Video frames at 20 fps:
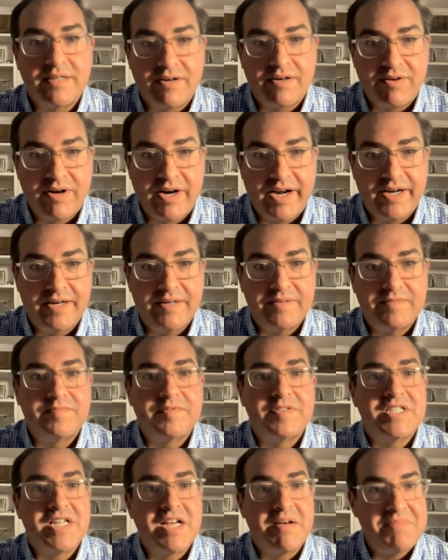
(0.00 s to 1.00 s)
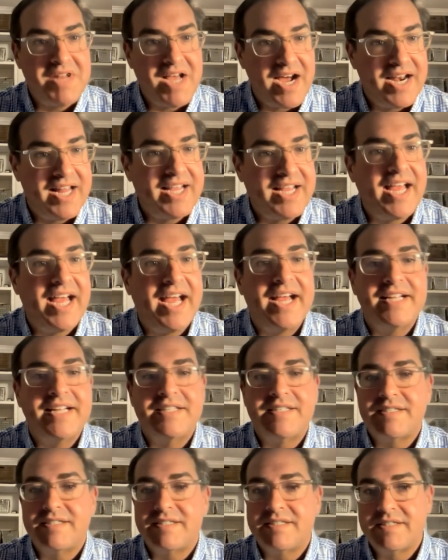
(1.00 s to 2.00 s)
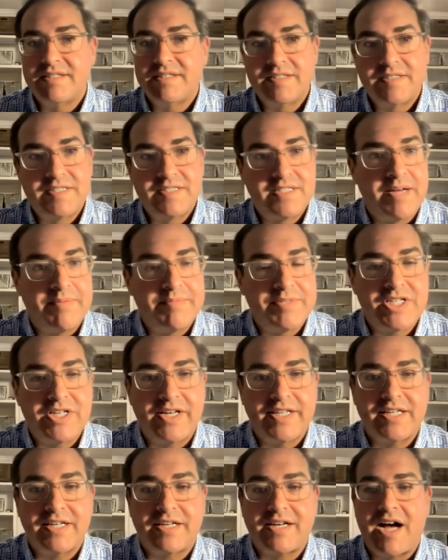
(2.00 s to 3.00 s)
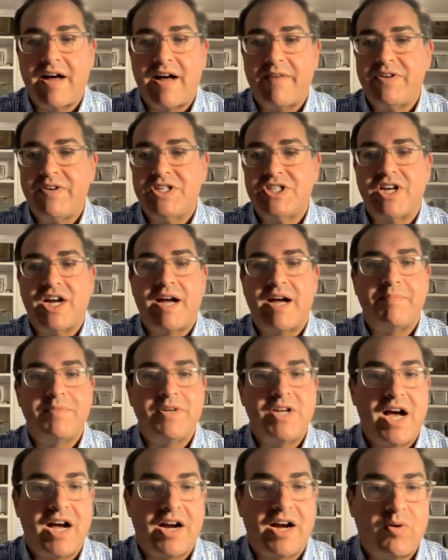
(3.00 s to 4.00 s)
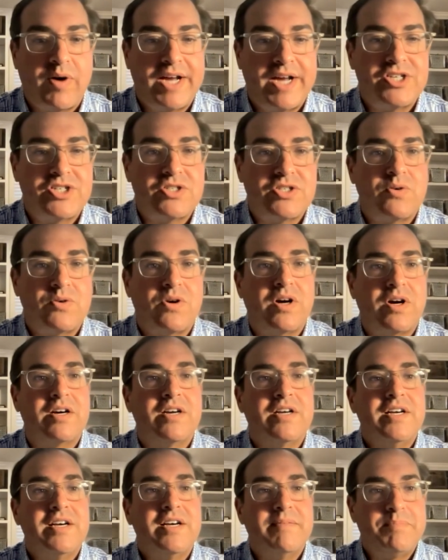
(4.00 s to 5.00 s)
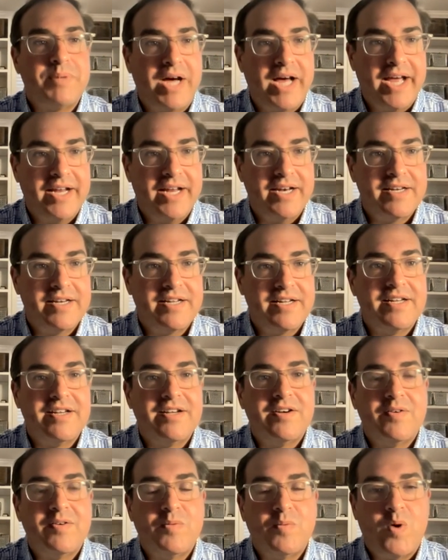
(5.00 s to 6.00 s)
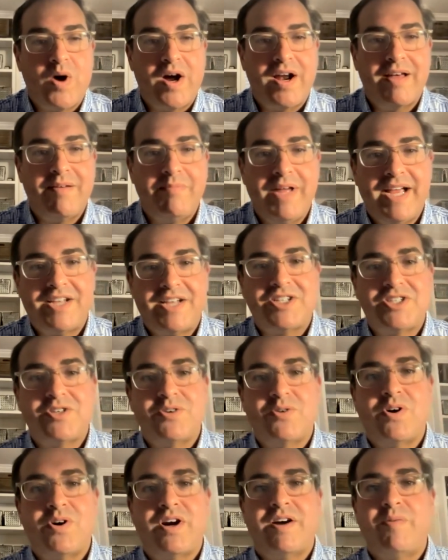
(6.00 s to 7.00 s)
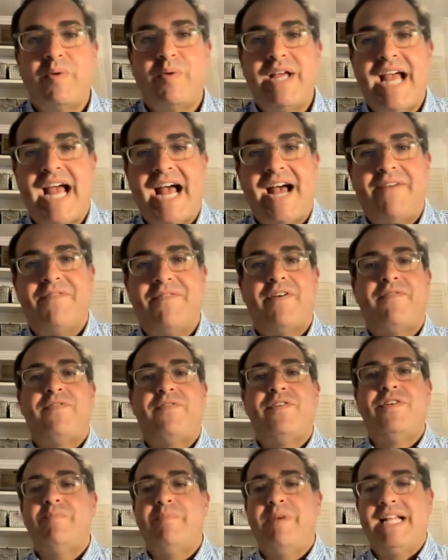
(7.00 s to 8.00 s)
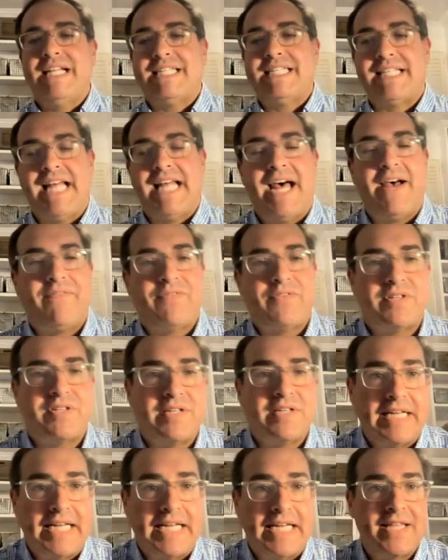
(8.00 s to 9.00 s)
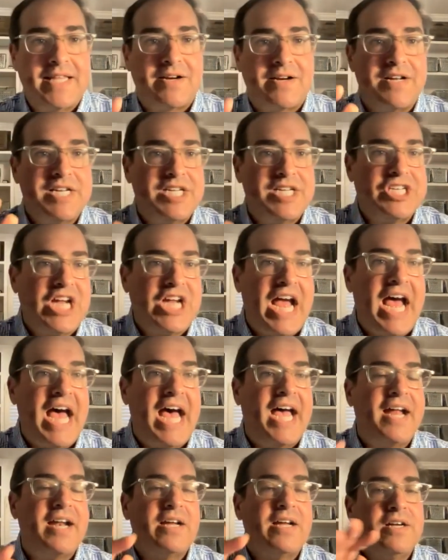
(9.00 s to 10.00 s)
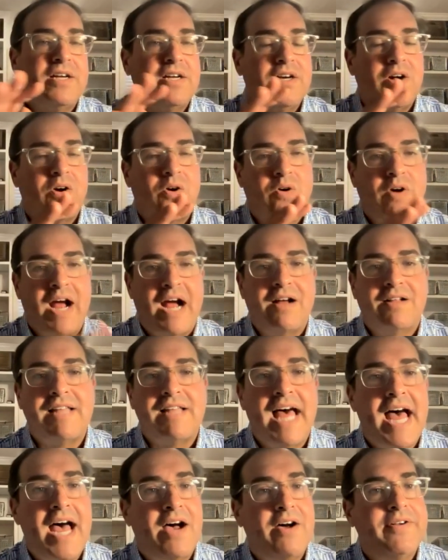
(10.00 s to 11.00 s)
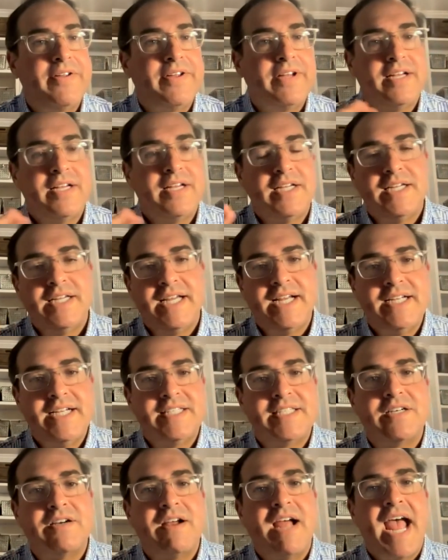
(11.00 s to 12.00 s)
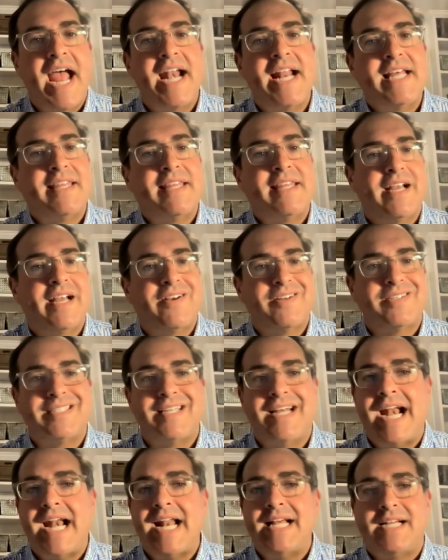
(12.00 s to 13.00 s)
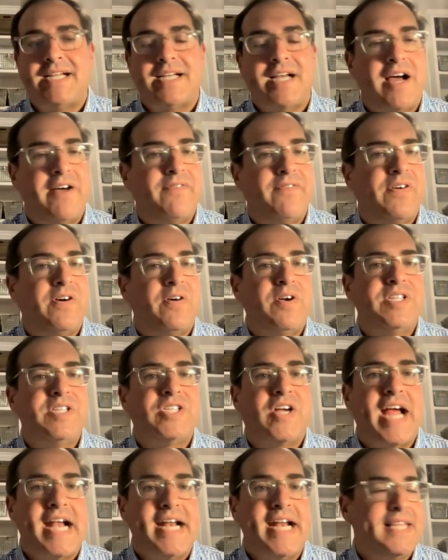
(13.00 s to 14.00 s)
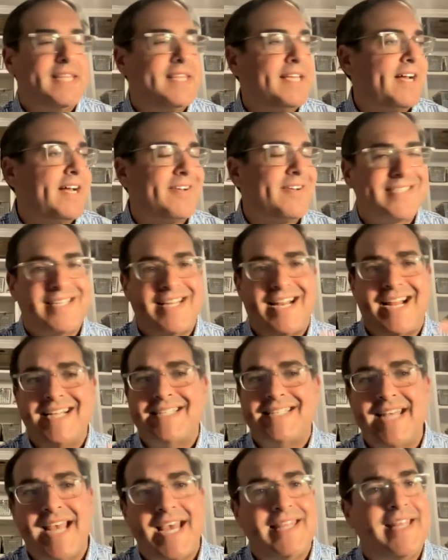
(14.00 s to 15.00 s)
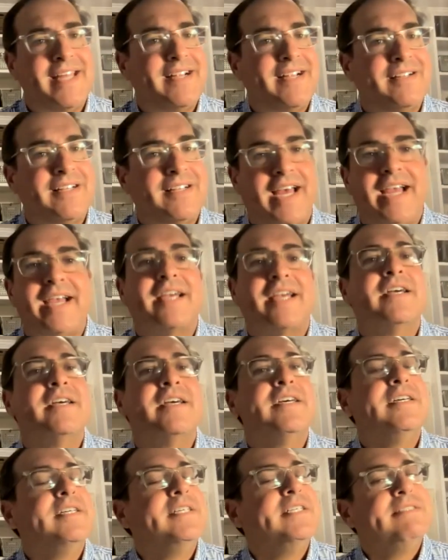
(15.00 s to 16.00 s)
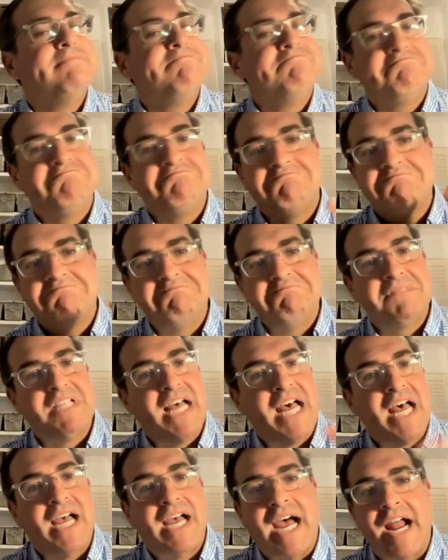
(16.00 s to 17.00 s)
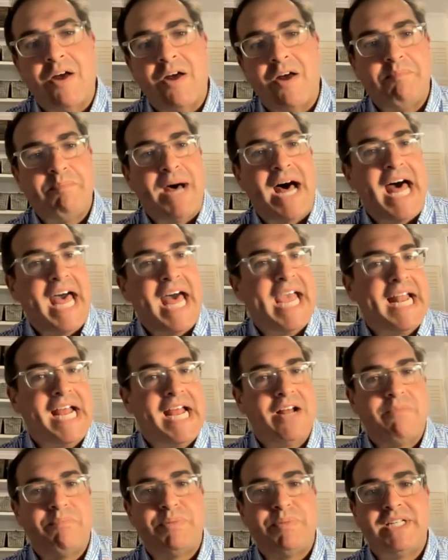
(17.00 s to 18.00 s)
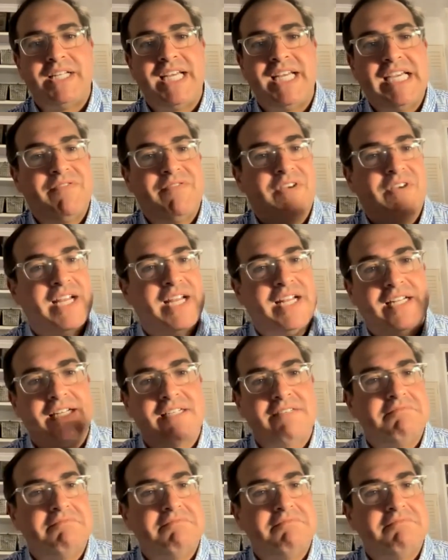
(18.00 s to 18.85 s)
all right some nodding heads some still at the coffee shop not quite sure but want to make sure we have a few minutes left, either in chat or loud. Is there anything else that I didn't cover? Is there anything else that I said that you're like, I don't buy it, I don't believe it,